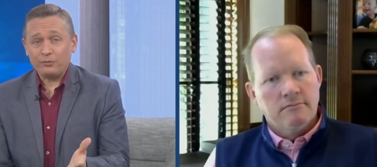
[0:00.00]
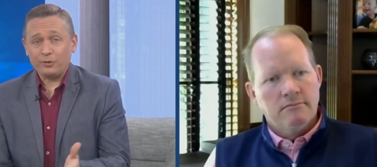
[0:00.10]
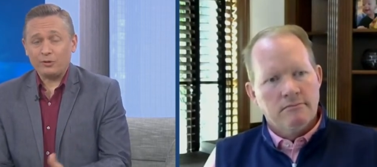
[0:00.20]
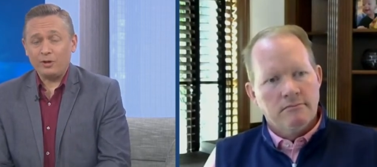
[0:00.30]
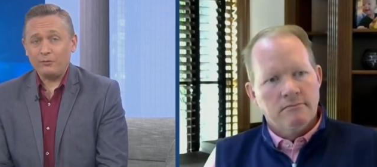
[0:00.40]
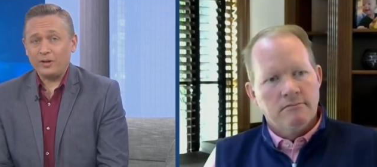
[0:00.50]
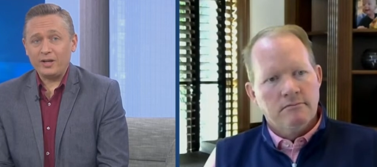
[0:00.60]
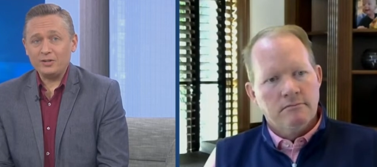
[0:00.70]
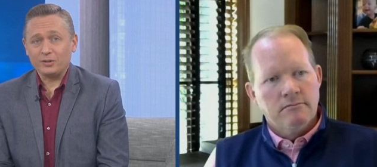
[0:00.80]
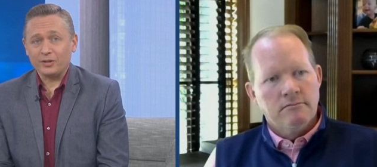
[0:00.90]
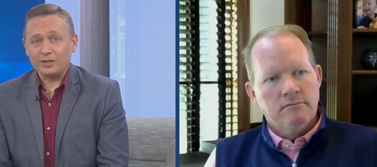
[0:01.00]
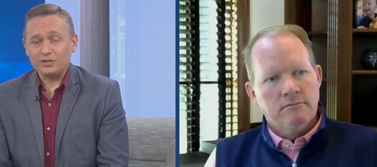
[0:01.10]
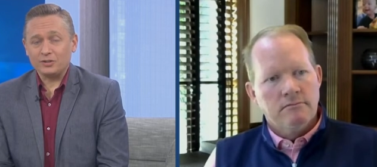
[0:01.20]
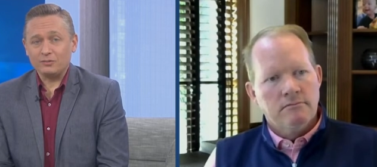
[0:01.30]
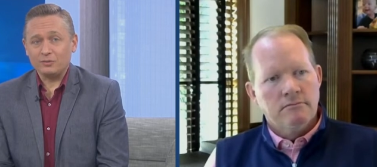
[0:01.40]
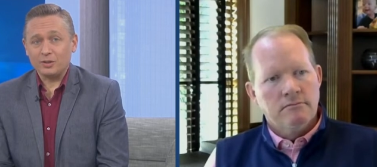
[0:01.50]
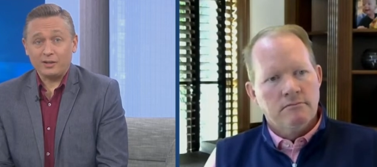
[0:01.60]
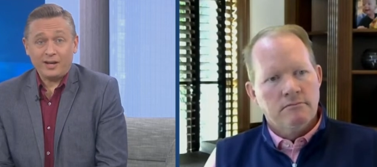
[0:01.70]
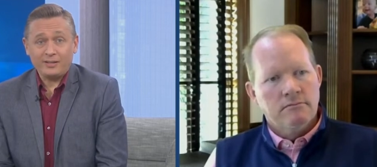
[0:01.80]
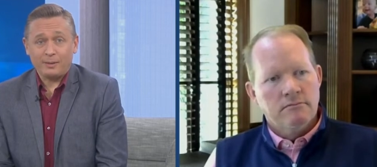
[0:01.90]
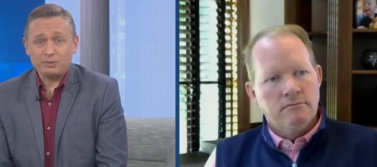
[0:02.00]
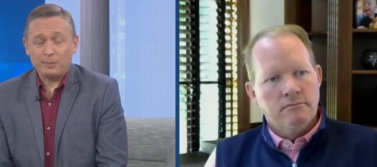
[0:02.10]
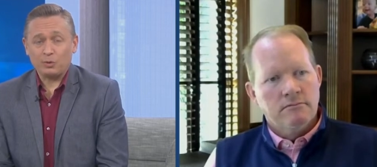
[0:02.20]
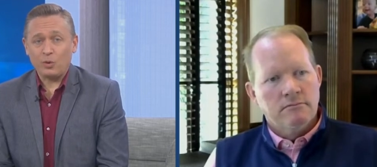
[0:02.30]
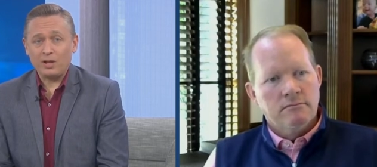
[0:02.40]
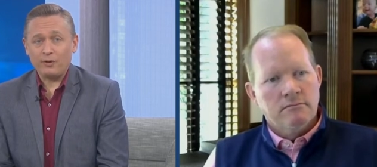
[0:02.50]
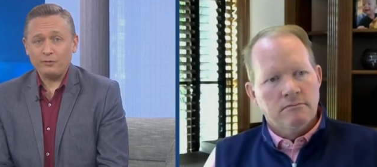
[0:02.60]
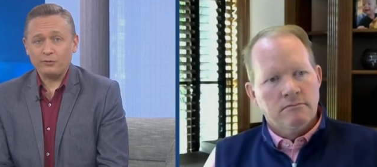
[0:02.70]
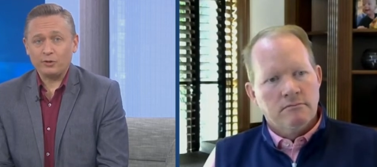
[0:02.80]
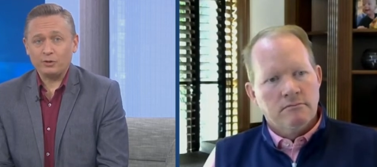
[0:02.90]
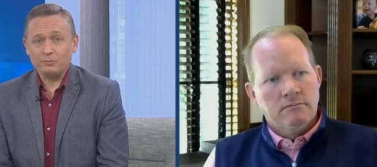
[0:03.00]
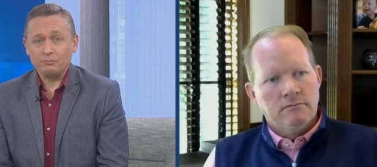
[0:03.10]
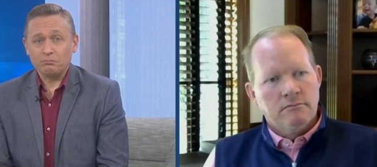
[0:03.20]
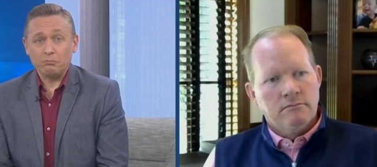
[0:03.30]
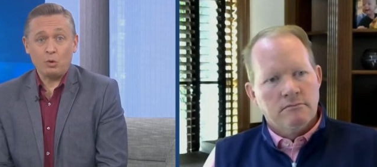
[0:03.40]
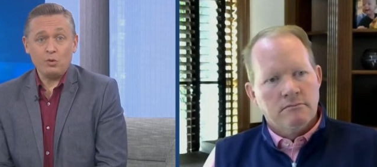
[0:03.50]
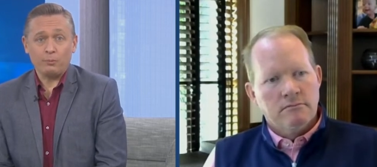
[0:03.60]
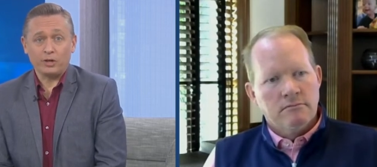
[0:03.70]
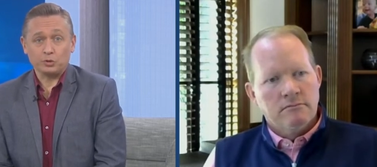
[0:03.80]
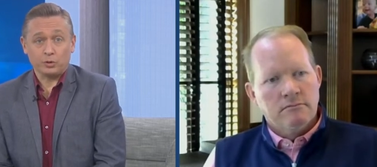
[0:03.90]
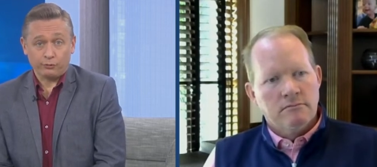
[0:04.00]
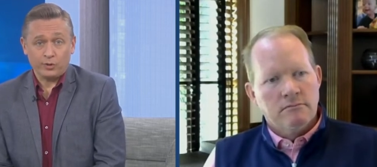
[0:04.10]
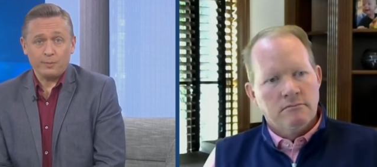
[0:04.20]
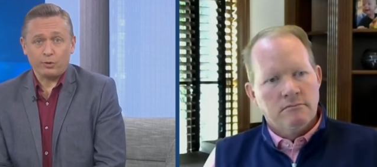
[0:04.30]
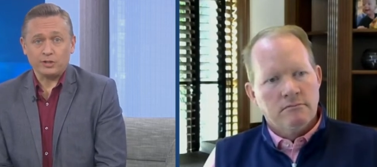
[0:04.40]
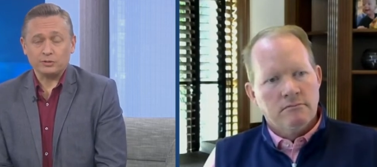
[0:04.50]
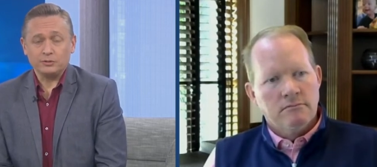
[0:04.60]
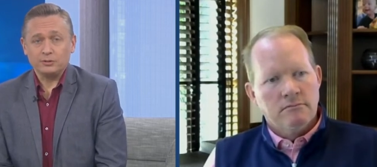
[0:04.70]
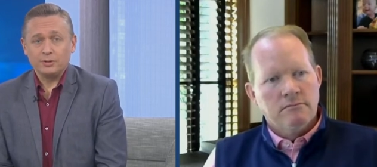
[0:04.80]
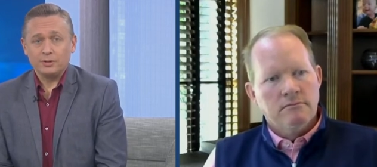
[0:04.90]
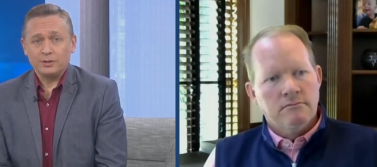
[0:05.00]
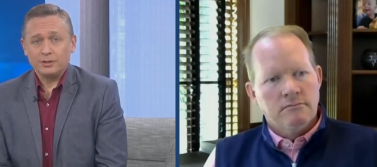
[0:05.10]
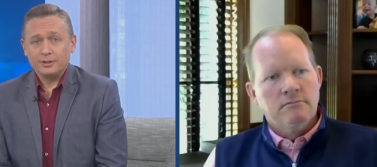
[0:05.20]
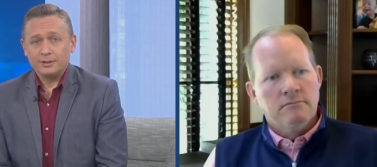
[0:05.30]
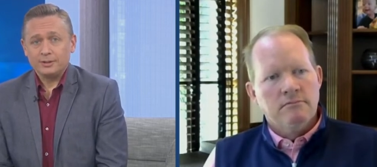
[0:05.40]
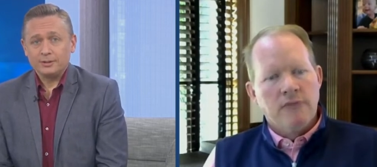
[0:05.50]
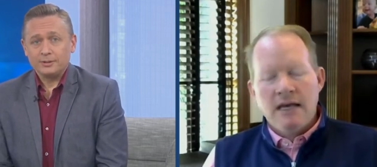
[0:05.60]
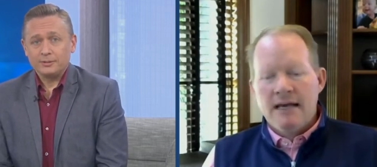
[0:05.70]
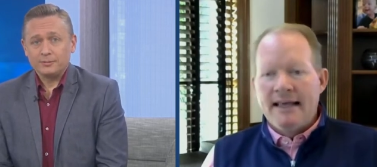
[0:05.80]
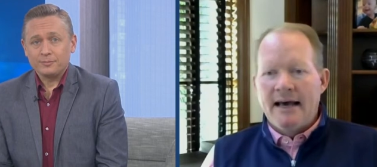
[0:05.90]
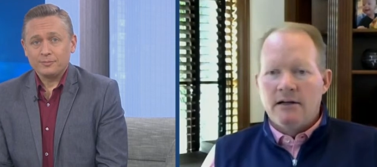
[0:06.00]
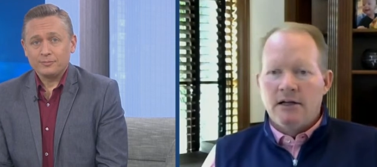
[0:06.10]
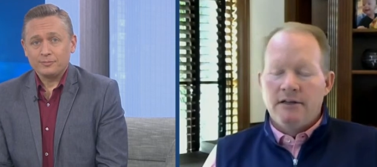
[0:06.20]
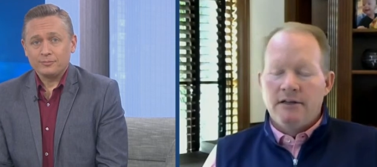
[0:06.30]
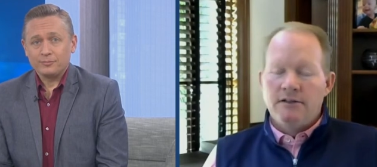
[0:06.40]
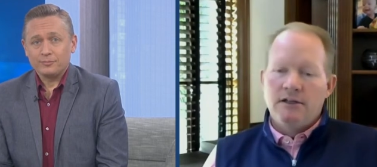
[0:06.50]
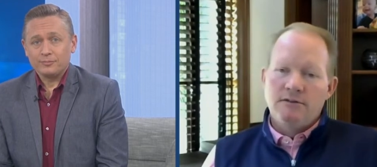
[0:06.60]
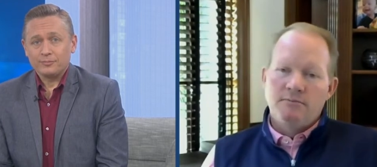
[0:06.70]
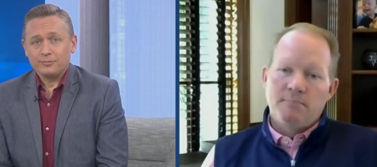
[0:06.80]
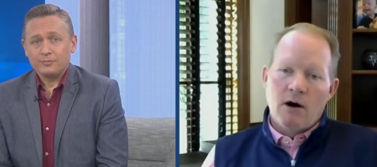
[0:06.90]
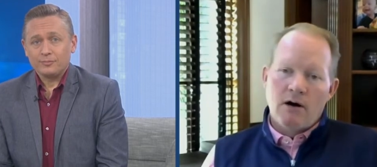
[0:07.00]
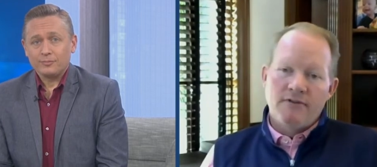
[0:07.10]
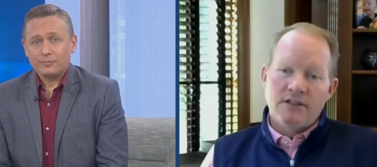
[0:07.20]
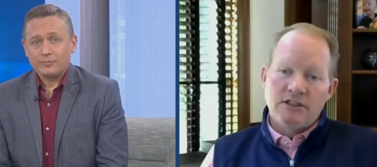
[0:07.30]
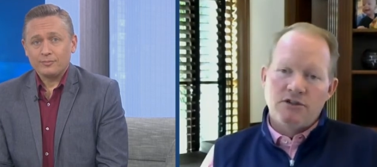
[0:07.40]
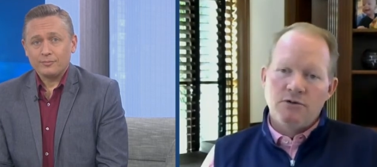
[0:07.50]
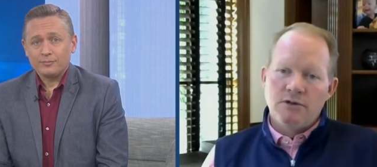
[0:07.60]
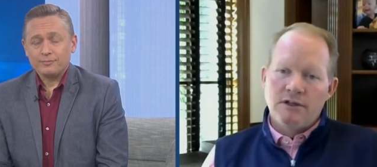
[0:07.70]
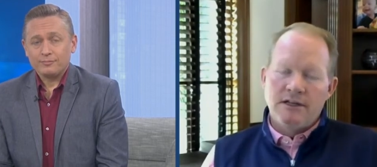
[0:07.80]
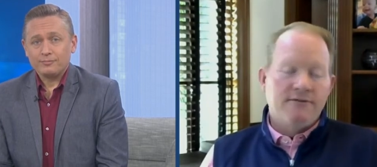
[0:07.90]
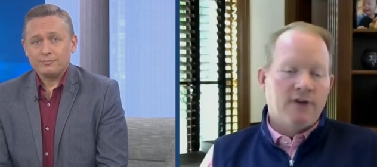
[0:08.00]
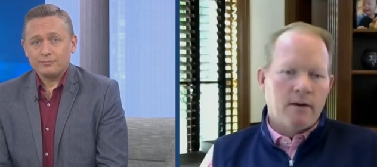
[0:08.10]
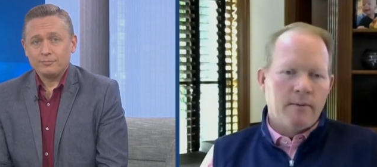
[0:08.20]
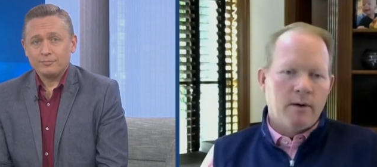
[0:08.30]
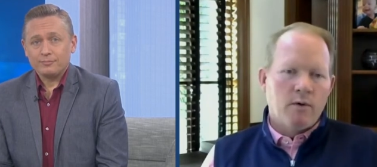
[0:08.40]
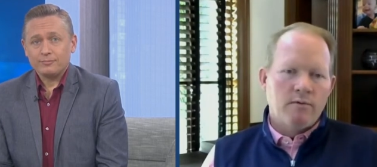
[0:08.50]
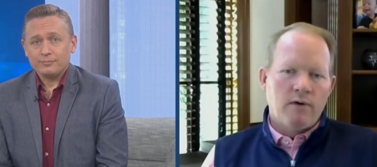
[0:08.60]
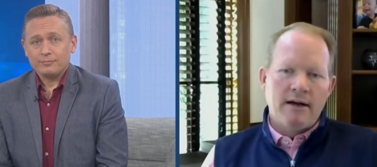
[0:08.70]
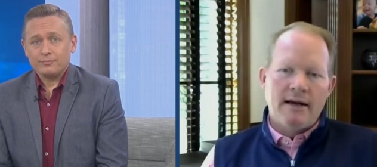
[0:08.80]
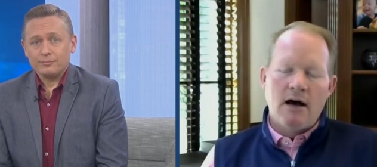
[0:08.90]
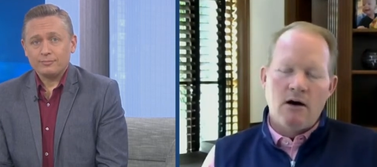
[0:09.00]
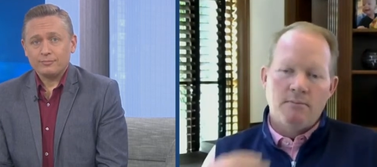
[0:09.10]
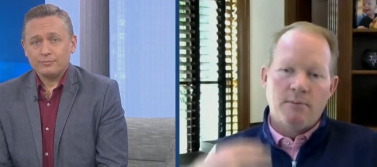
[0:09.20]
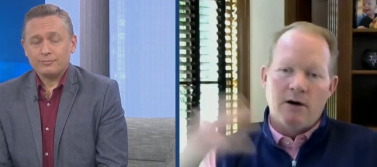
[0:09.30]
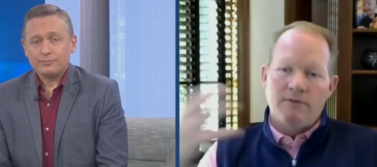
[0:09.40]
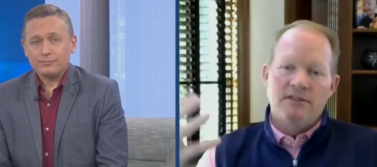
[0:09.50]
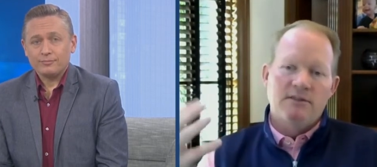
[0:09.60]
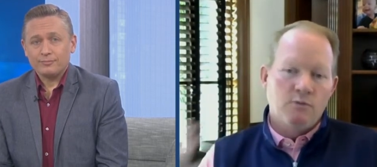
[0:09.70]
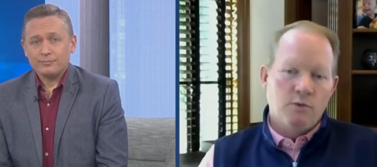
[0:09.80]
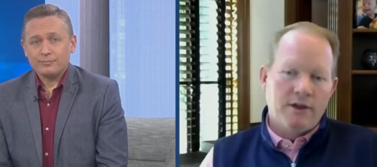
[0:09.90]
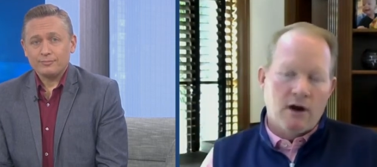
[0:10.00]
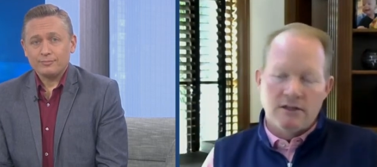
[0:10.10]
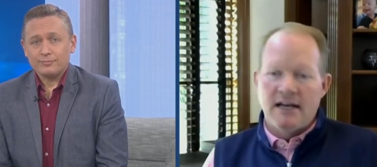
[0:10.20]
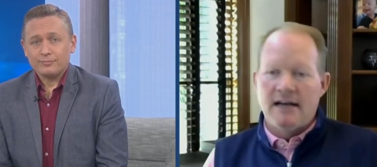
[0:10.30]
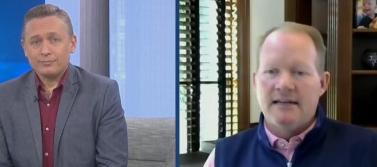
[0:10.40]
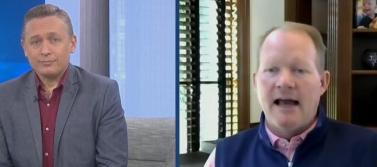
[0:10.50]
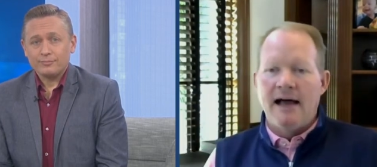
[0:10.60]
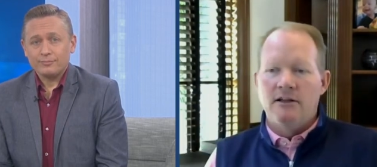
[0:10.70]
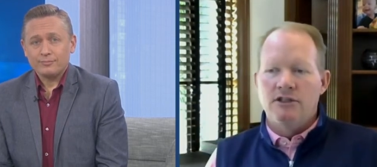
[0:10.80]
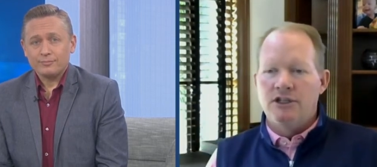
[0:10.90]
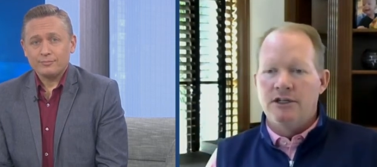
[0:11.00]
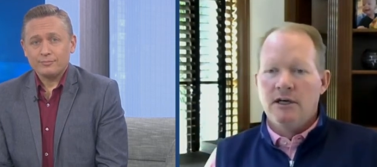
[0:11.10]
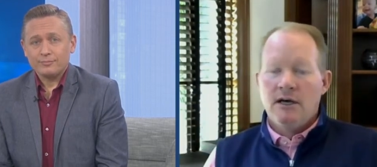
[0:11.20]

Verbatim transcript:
Speaker 1: for Hall Financial is a lot of times people qualify for no appraisal or free appraisal.
Speaker 2: Yeah, and, and, part of it's due to the environment we're in right now. Part of it's with our technology.